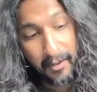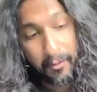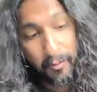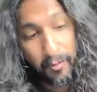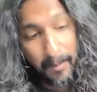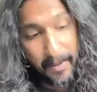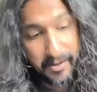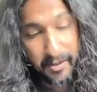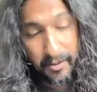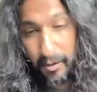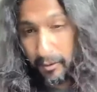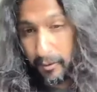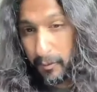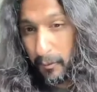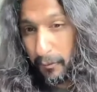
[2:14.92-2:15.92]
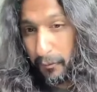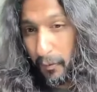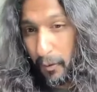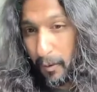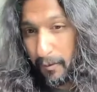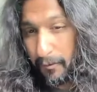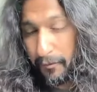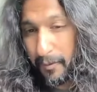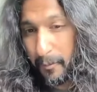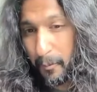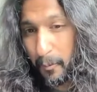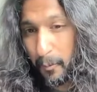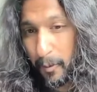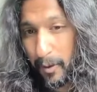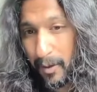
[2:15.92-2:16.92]
grew up actually not too far
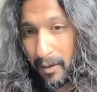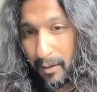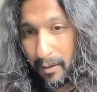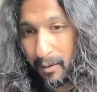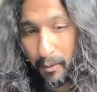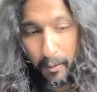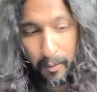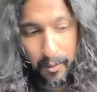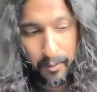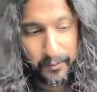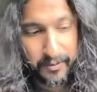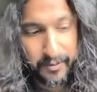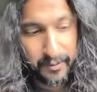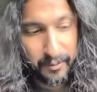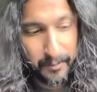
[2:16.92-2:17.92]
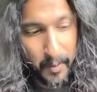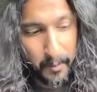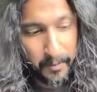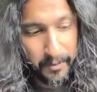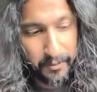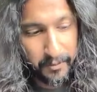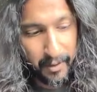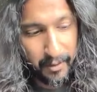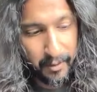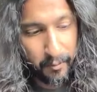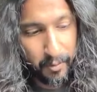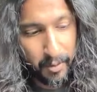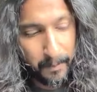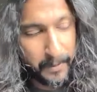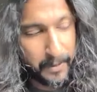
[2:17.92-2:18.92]
from where Gaurav is at the moment. So I
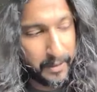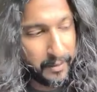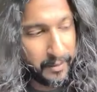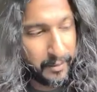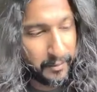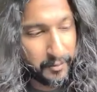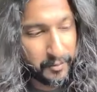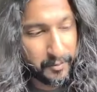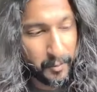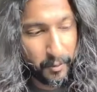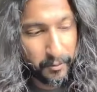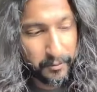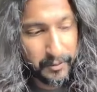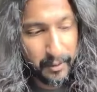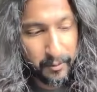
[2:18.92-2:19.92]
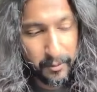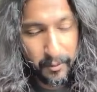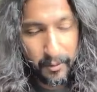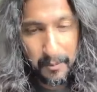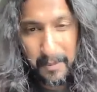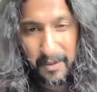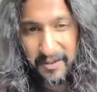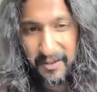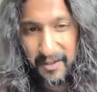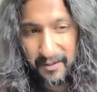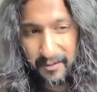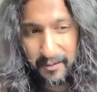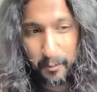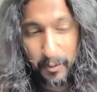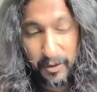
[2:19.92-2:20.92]
grew up in a small town called
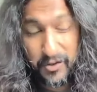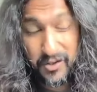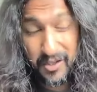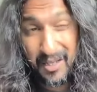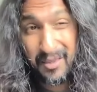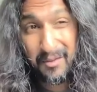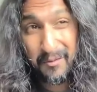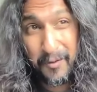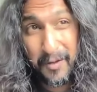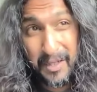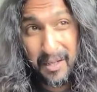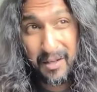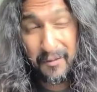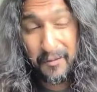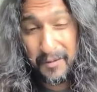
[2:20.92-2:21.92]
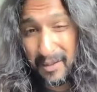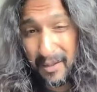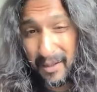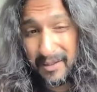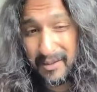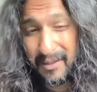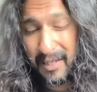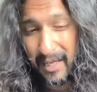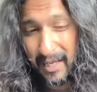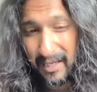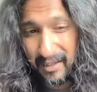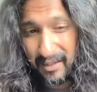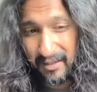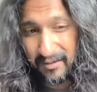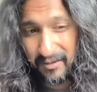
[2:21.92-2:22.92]
Muscat, which, in funny enough, in the
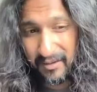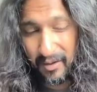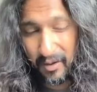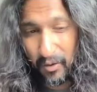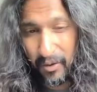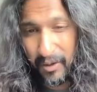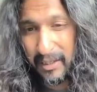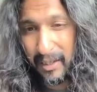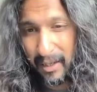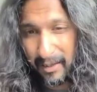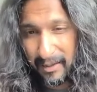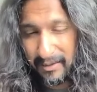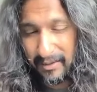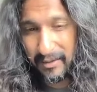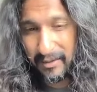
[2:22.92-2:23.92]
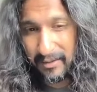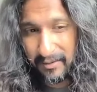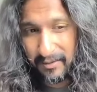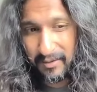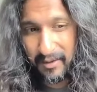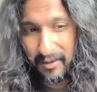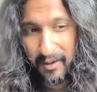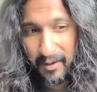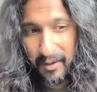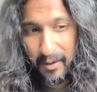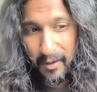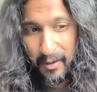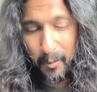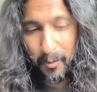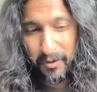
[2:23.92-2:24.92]
1980s and the early 90s,
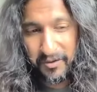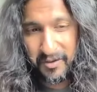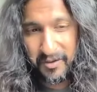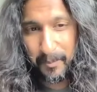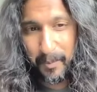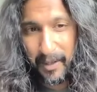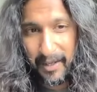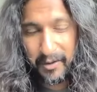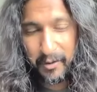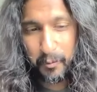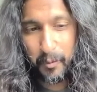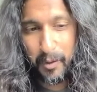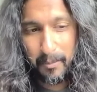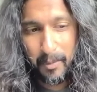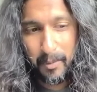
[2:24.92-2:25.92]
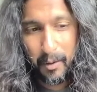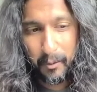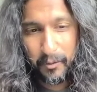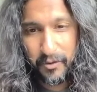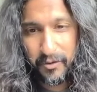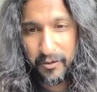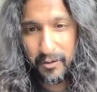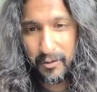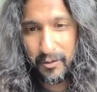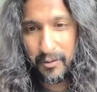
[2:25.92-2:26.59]
was the place where most